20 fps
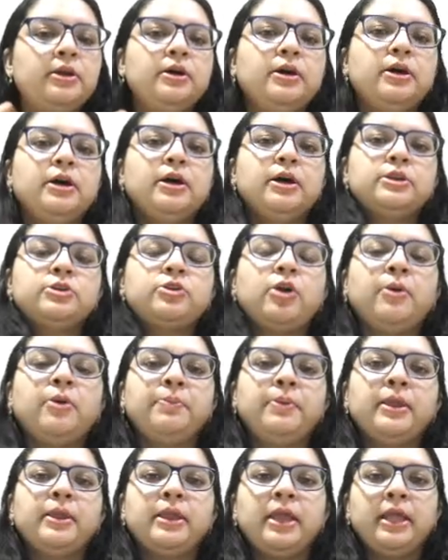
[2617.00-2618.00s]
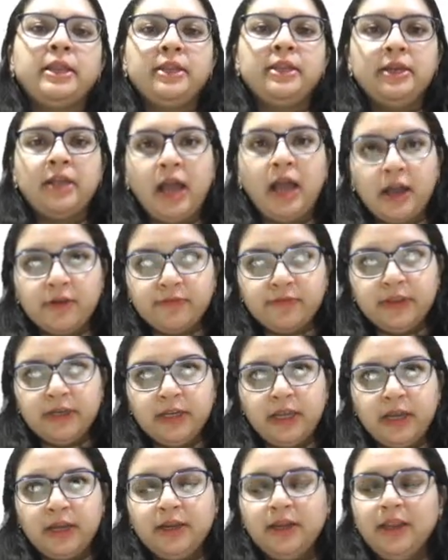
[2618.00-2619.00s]
uh, topic, and in half
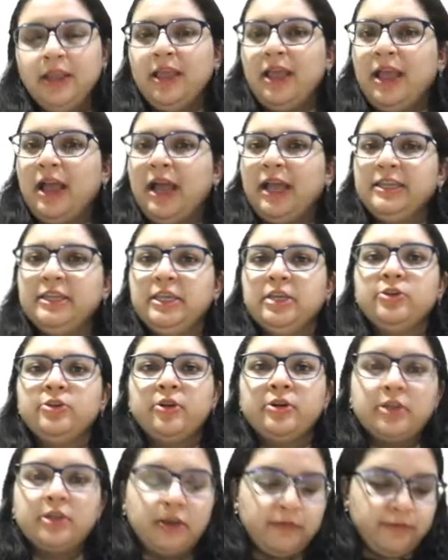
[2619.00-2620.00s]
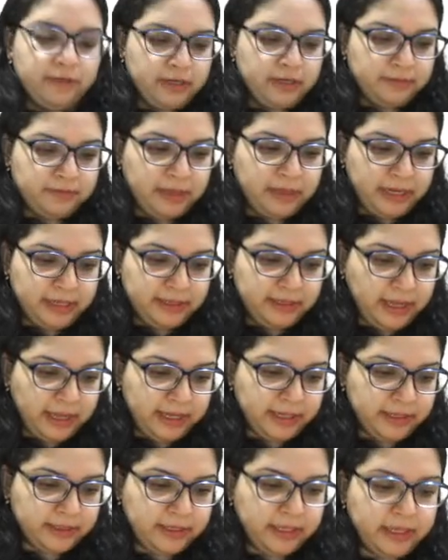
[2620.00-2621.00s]
an hour I cannot cover up the
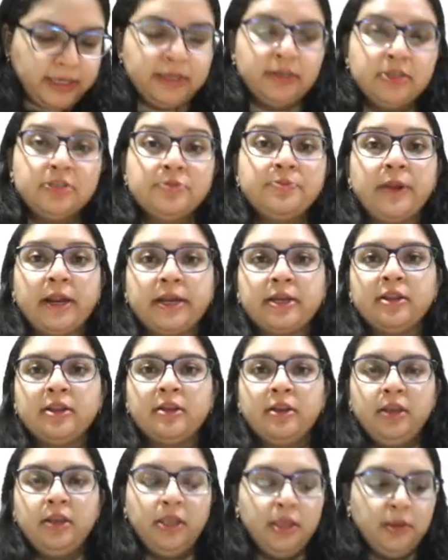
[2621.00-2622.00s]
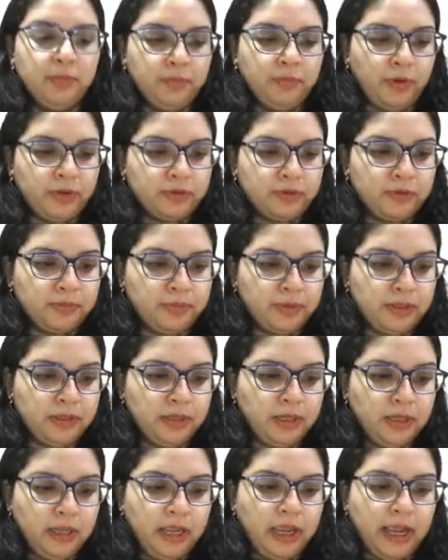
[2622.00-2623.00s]
entire thing. It is practically impossible.
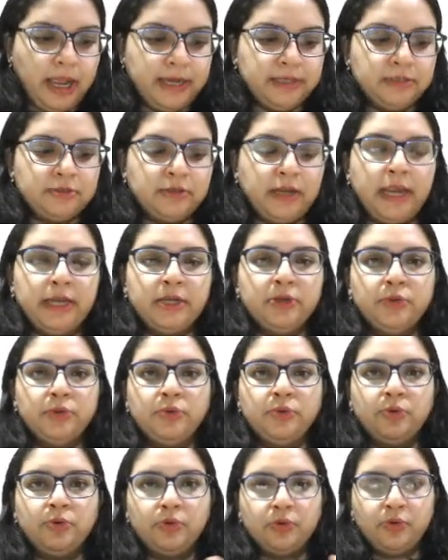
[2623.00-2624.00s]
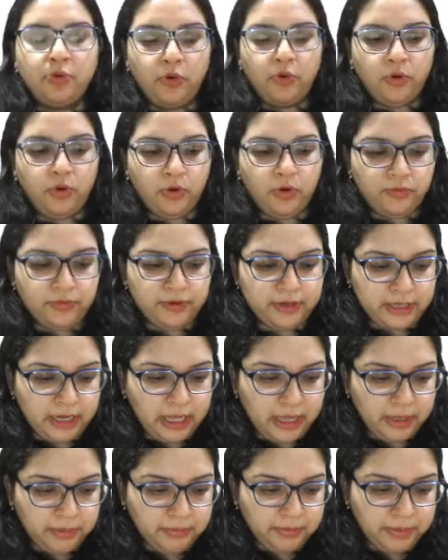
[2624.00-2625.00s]
I try to go over
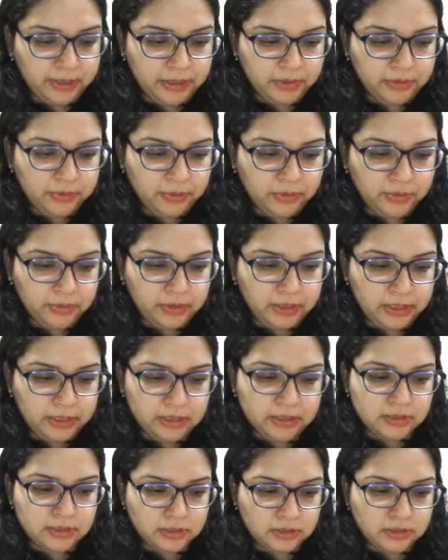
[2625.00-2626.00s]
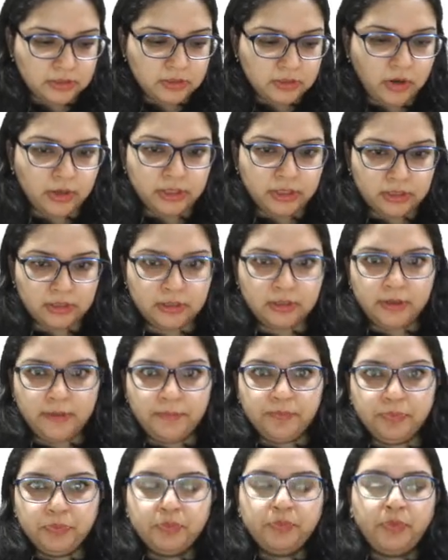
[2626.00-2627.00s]
time, but you know, it is not
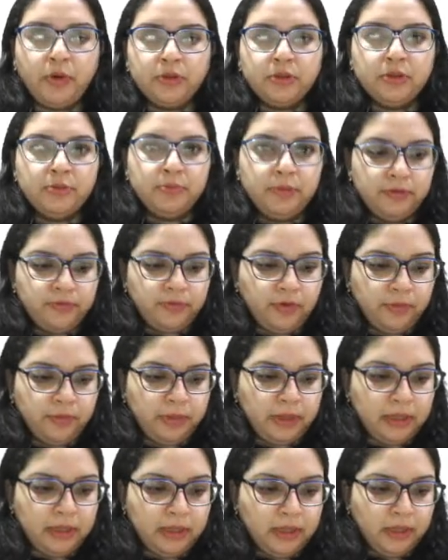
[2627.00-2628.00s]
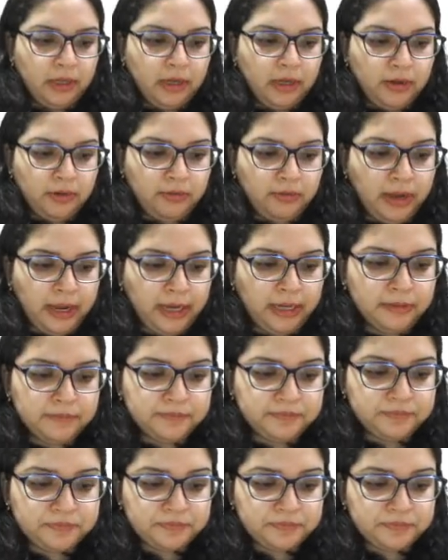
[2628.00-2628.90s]
possible for me, right?